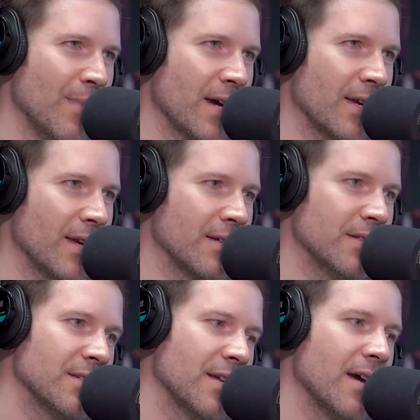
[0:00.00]
Mac had
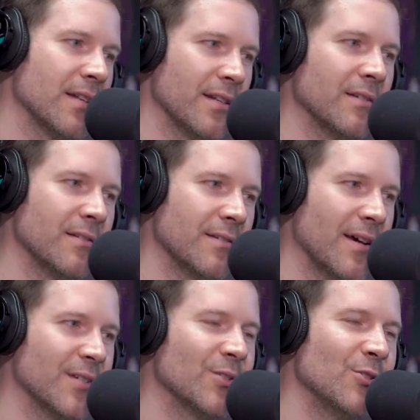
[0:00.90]
his side, and
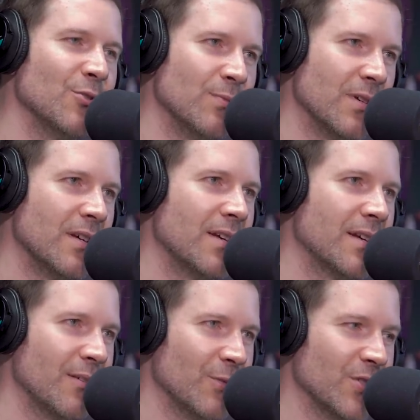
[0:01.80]
Ice Cube
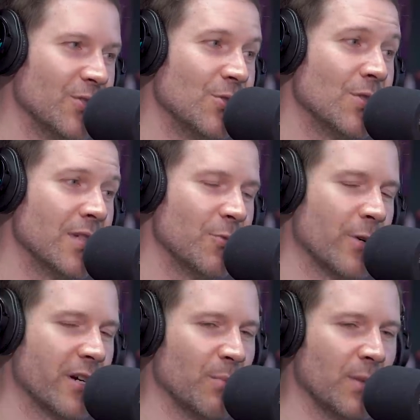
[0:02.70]
was usually
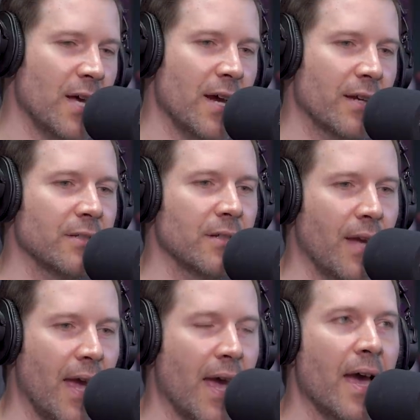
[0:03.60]
wearing black.
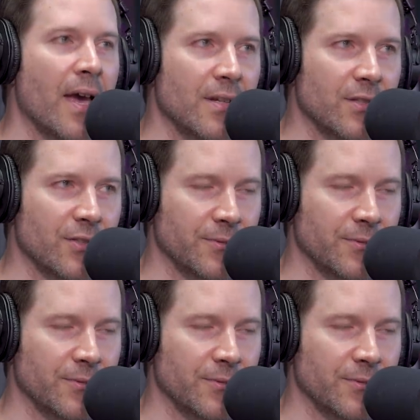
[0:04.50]
Right, right. As,